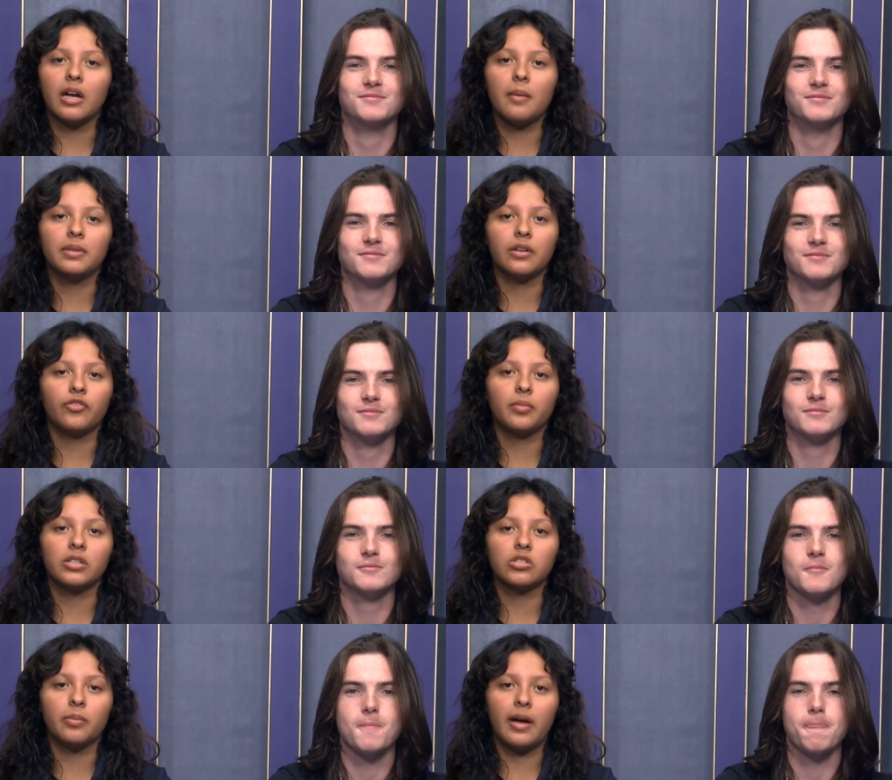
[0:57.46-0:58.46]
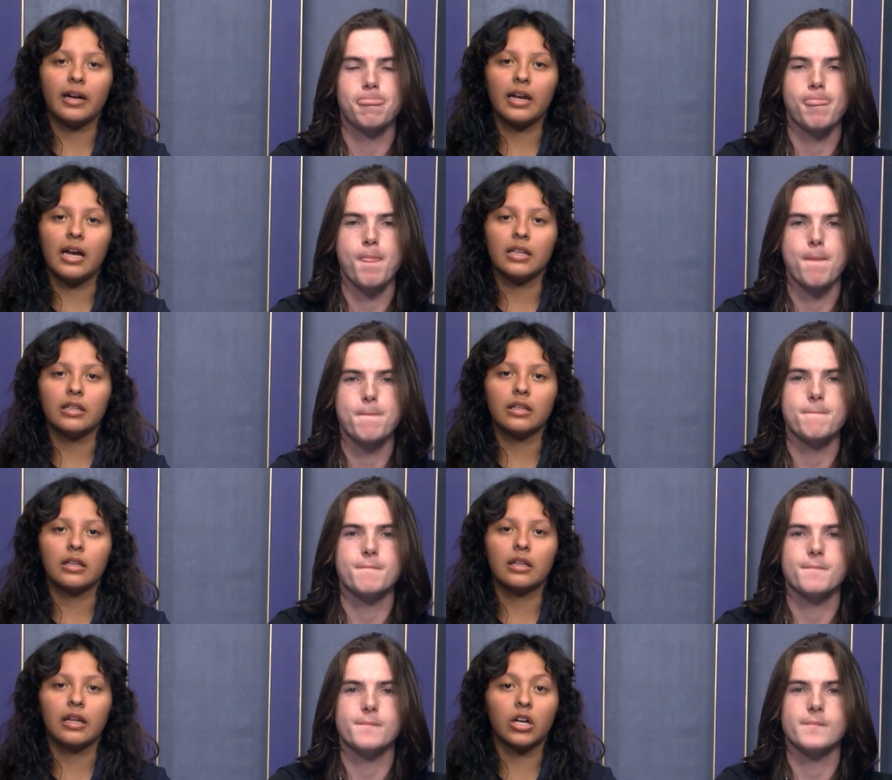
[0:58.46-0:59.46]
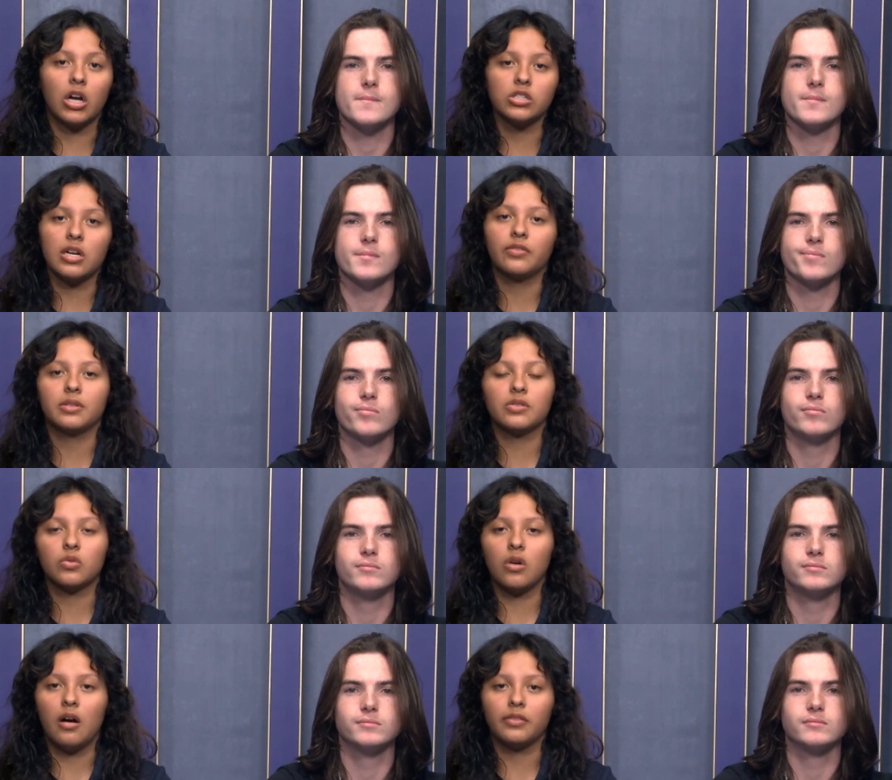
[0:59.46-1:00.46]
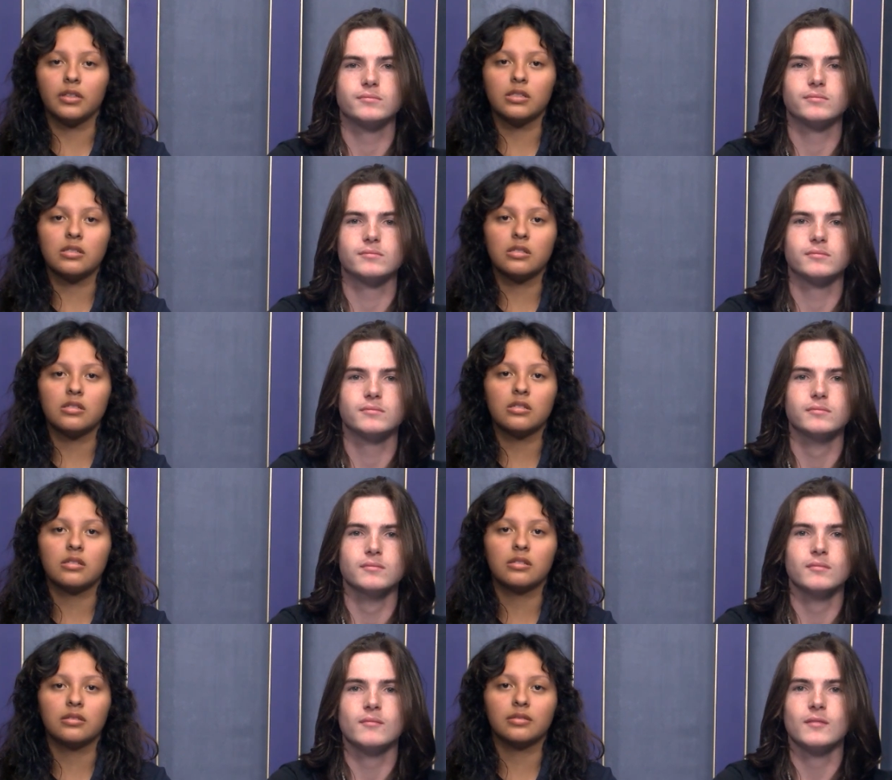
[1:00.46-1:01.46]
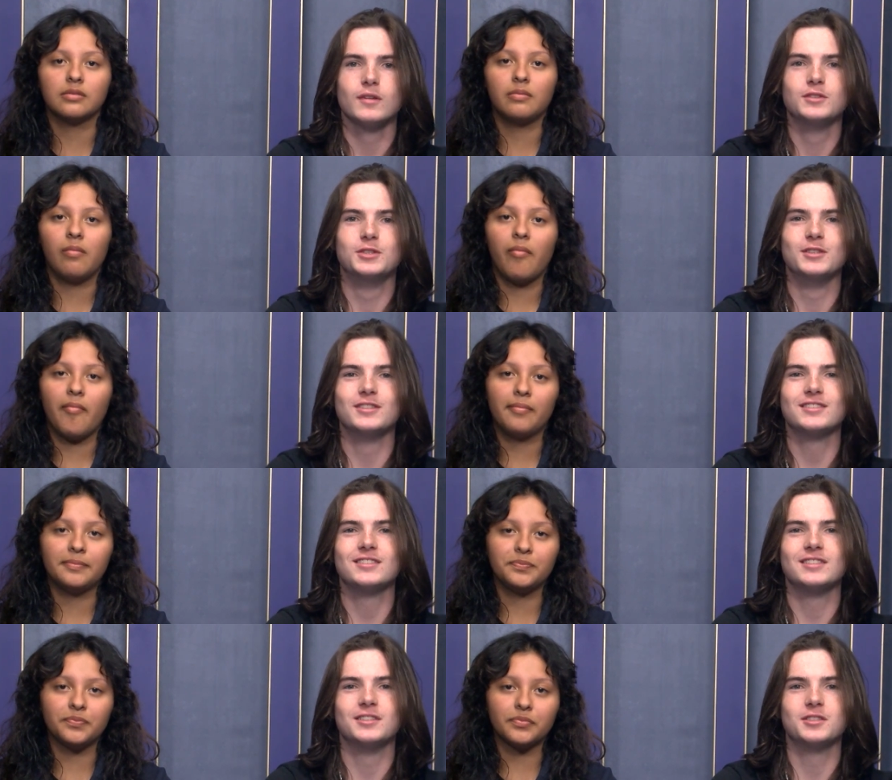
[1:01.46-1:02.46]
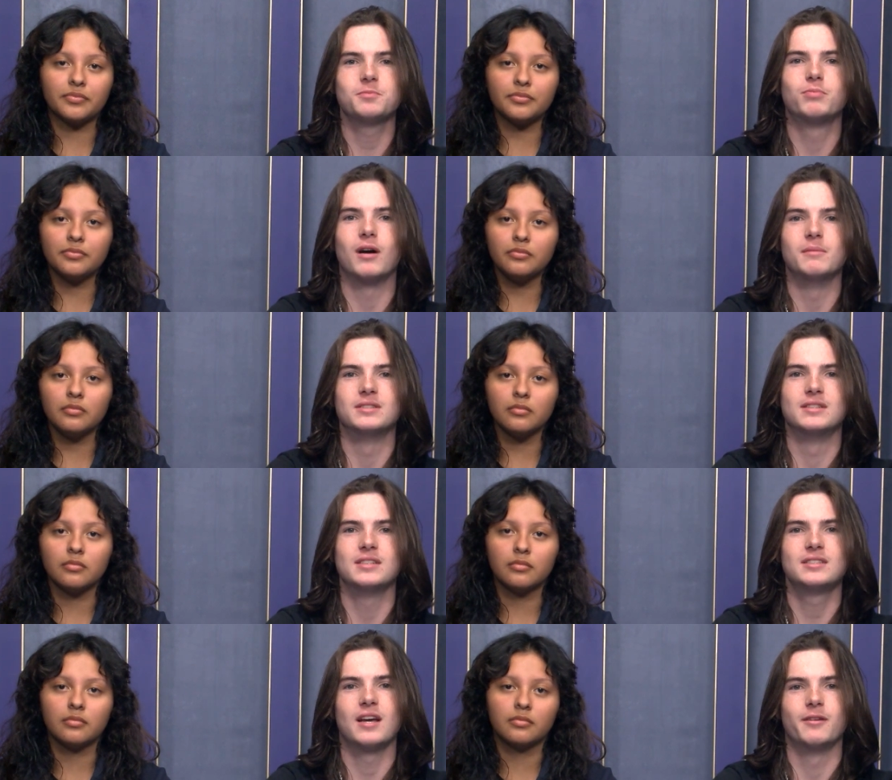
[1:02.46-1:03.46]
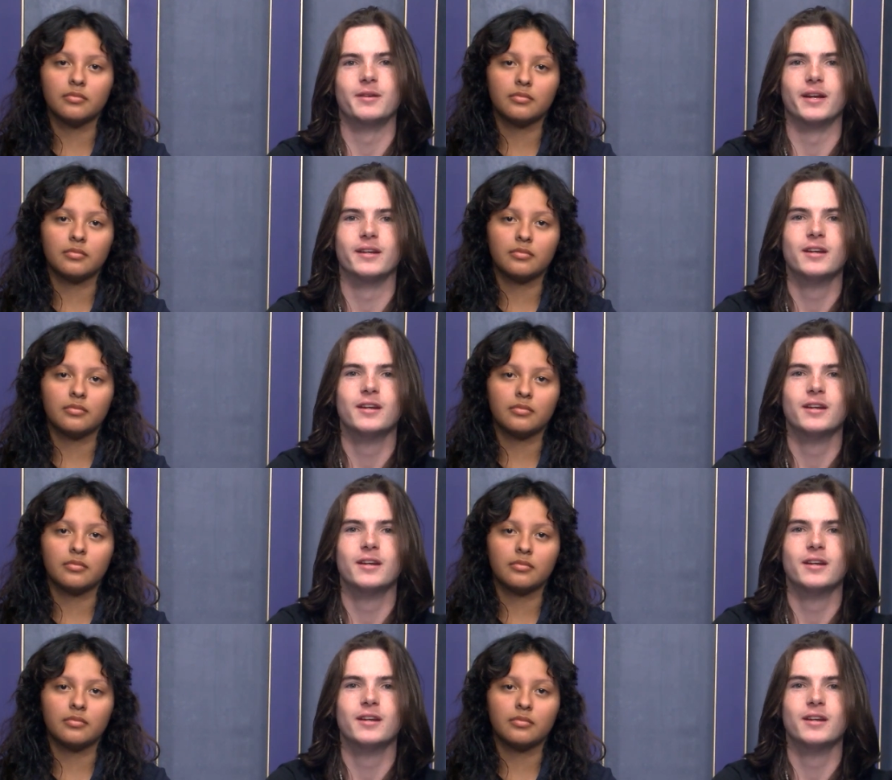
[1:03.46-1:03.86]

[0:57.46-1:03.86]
Speaker 1: up an informational packet and contract from the
Speaker 2: school office. Juniors and seniors prom is this Saturday.